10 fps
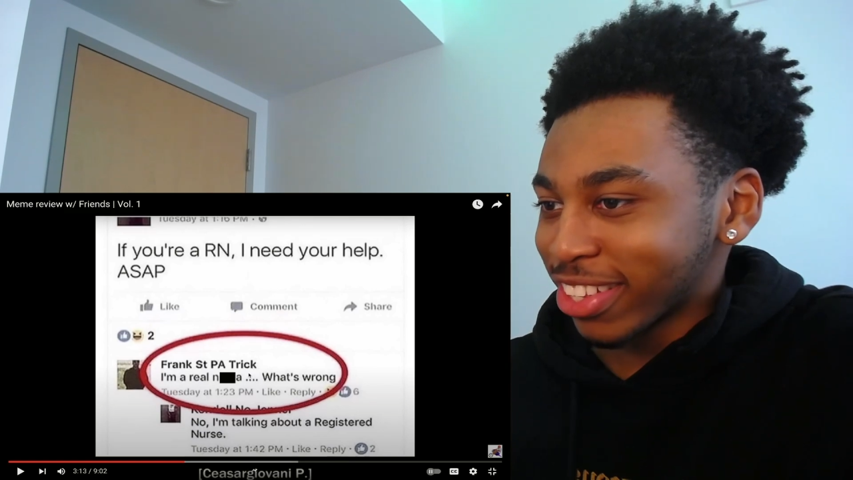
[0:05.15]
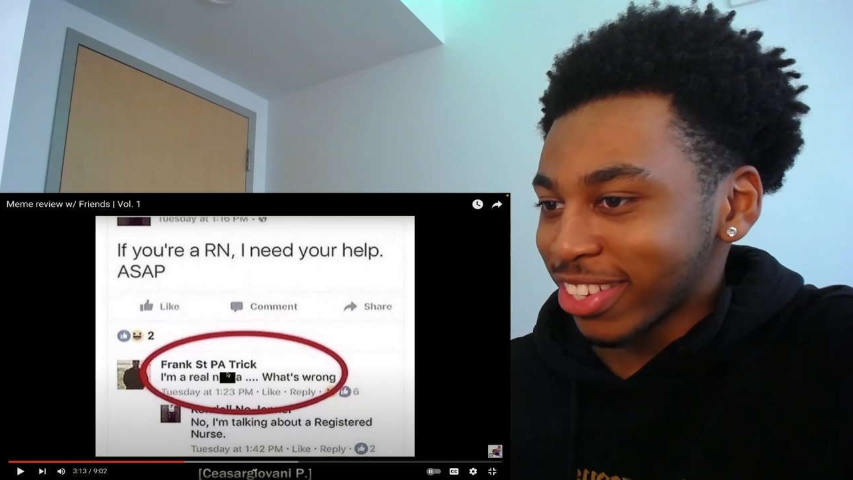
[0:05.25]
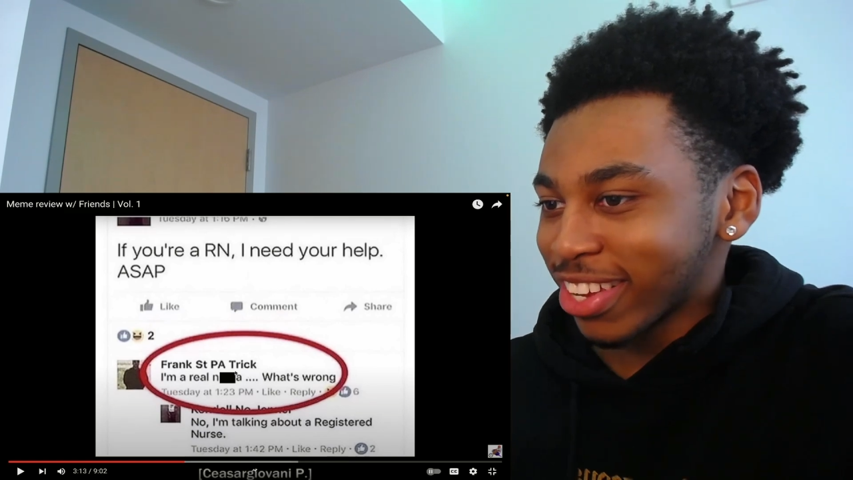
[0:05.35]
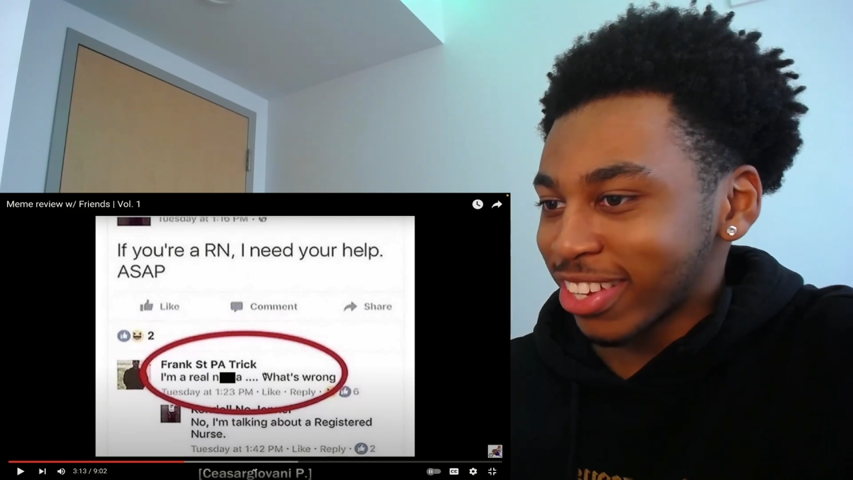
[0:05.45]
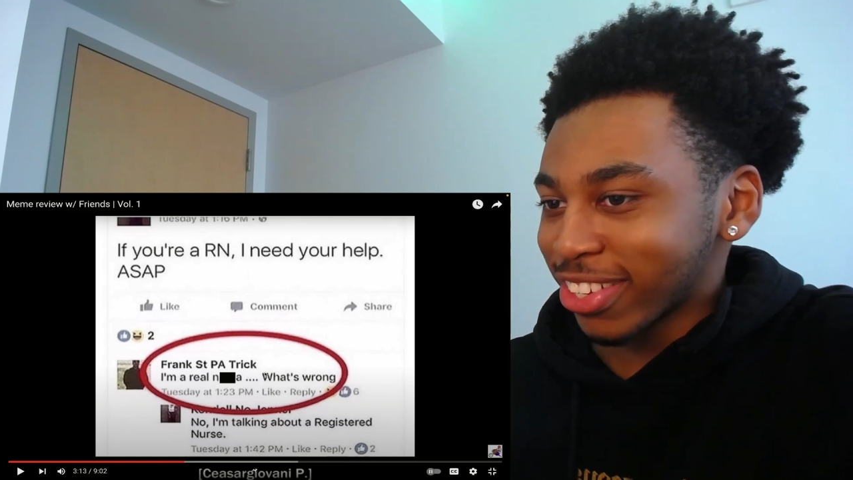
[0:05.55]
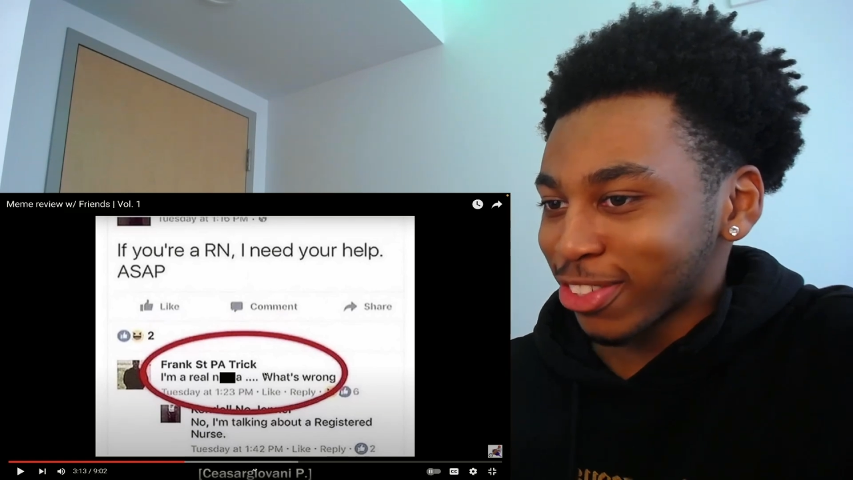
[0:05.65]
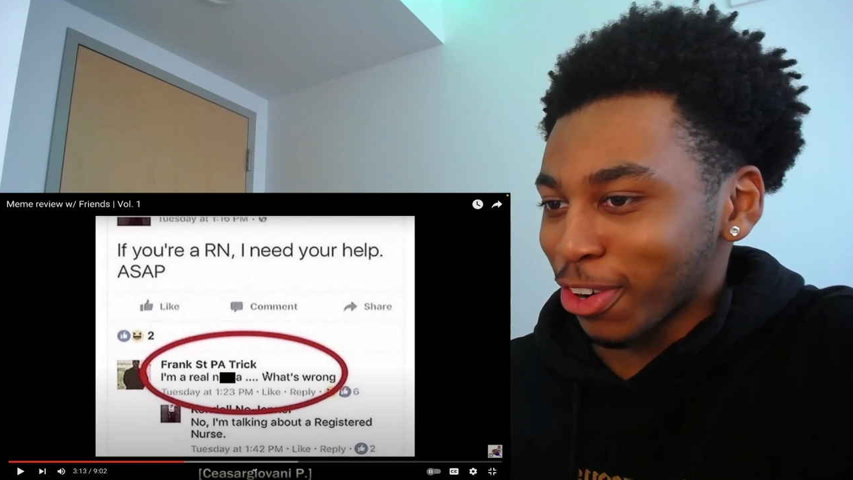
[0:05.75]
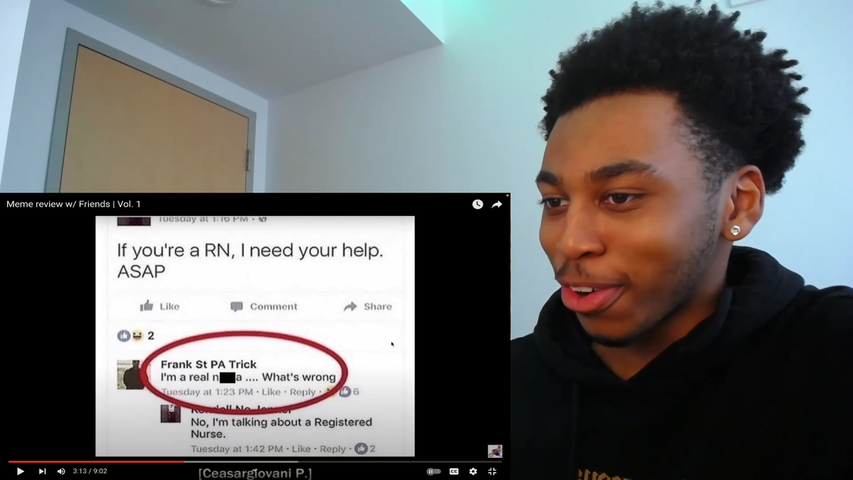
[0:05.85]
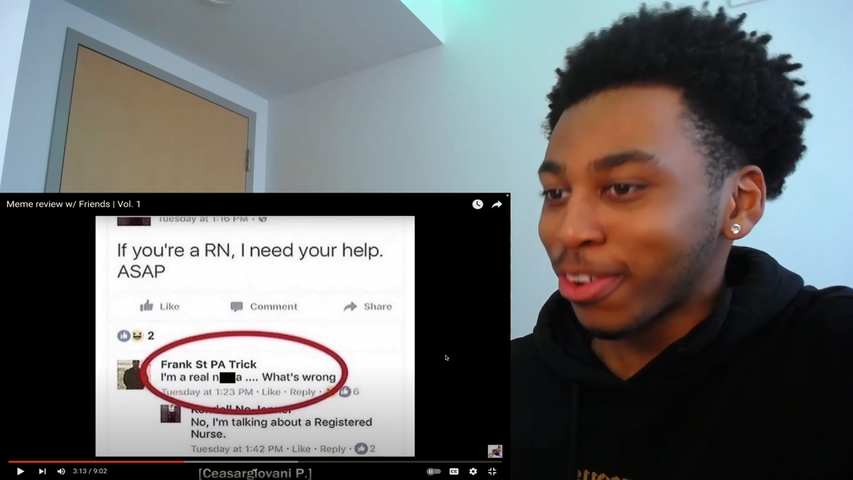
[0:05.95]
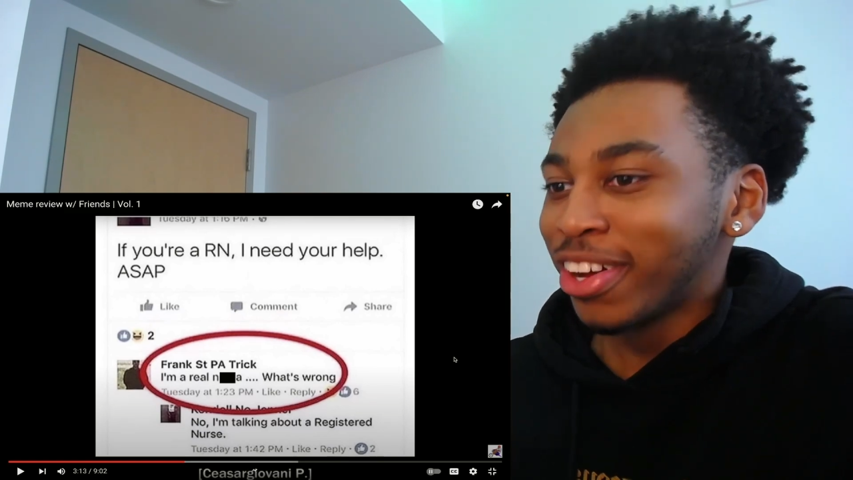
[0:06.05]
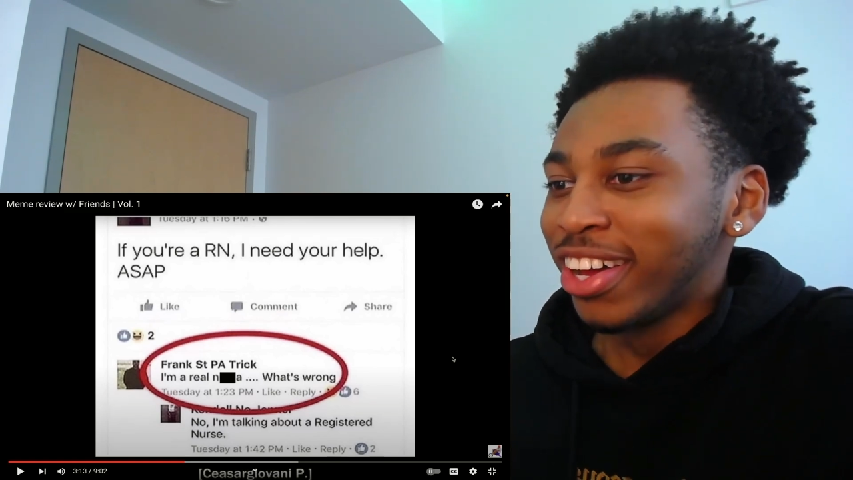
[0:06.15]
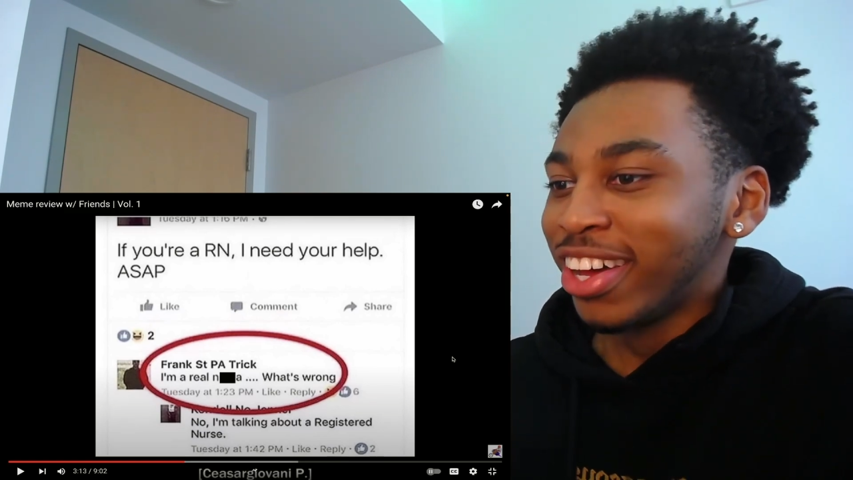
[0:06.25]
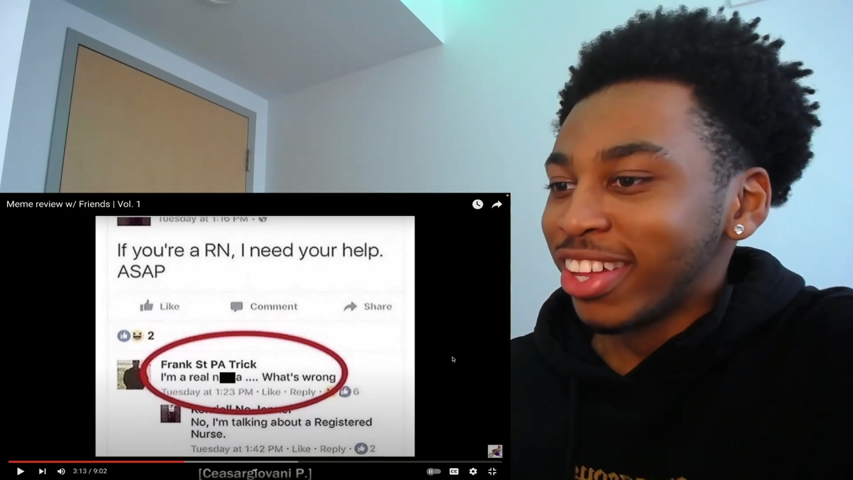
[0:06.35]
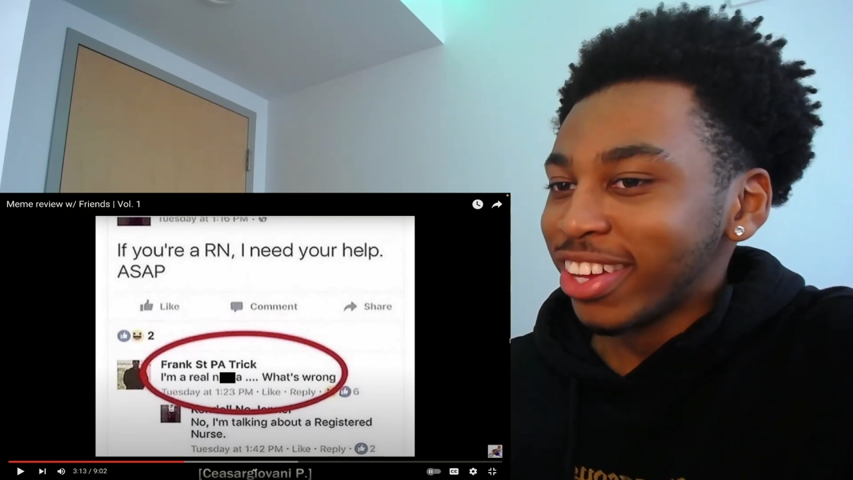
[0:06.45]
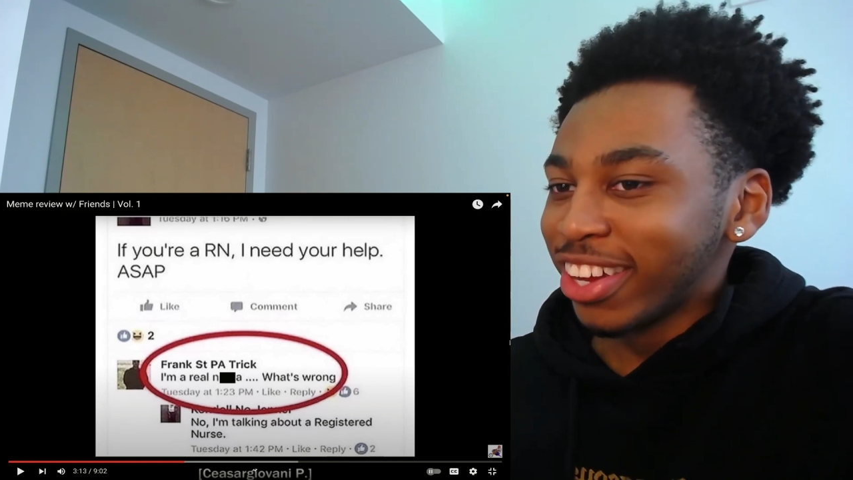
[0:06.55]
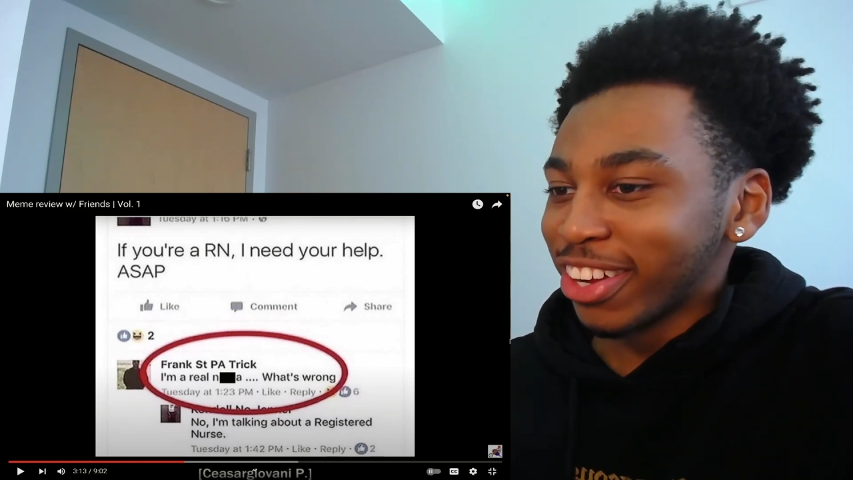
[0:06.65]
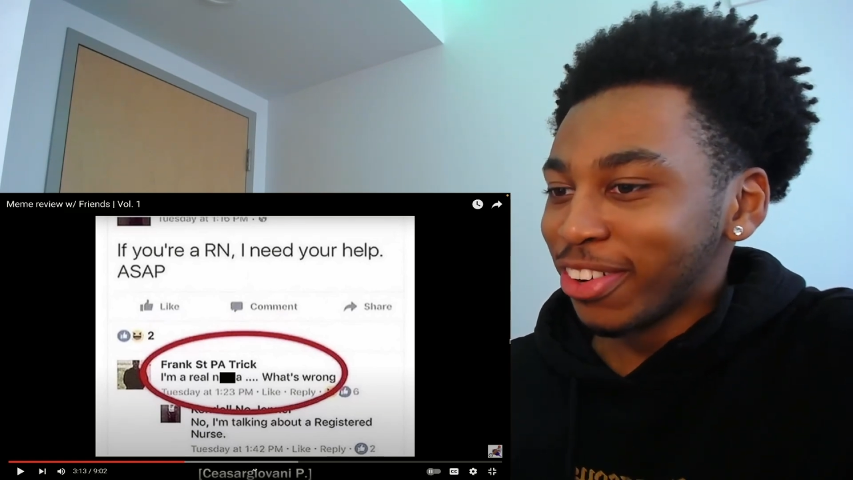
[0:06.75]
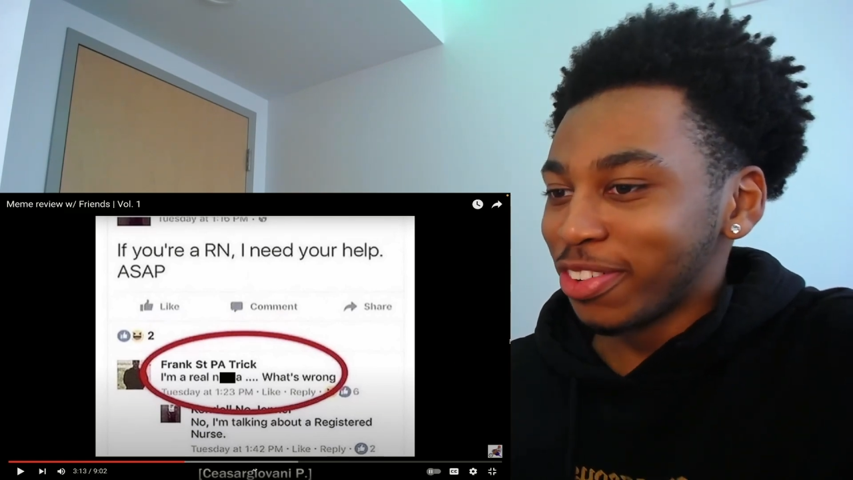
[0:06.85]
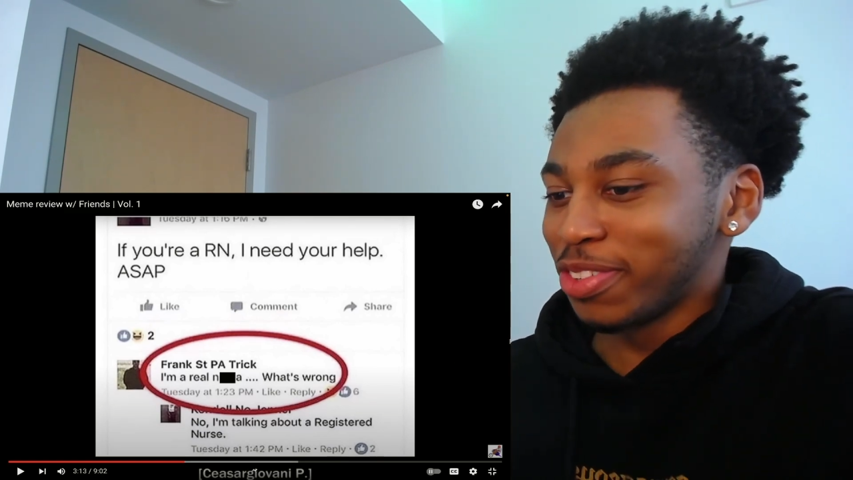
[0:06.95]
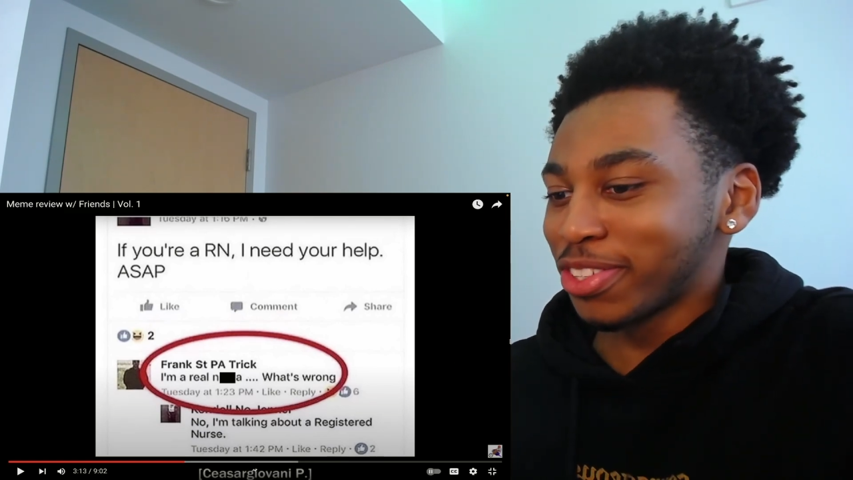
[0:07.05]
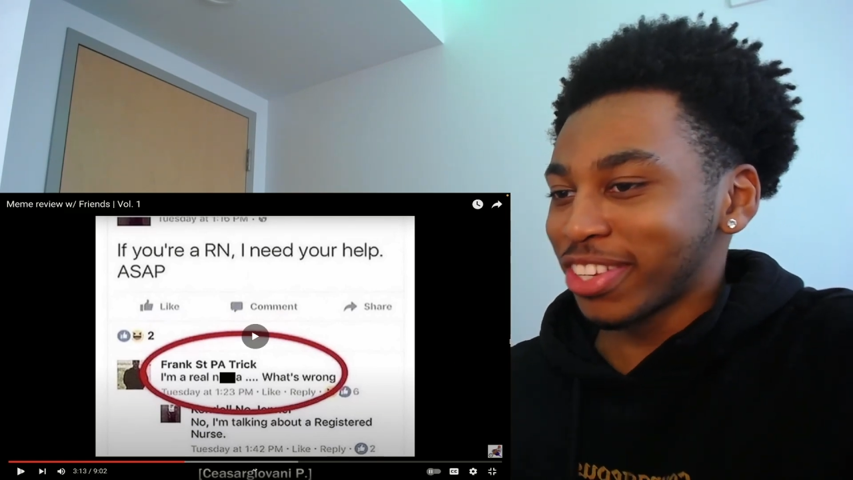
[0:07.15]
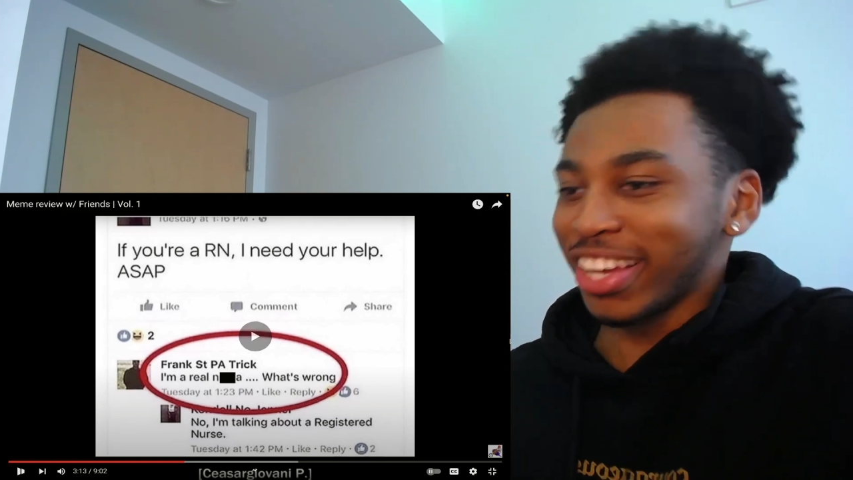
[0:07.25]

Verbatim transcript: This nigga's a troll. This nigga knew what he was saying.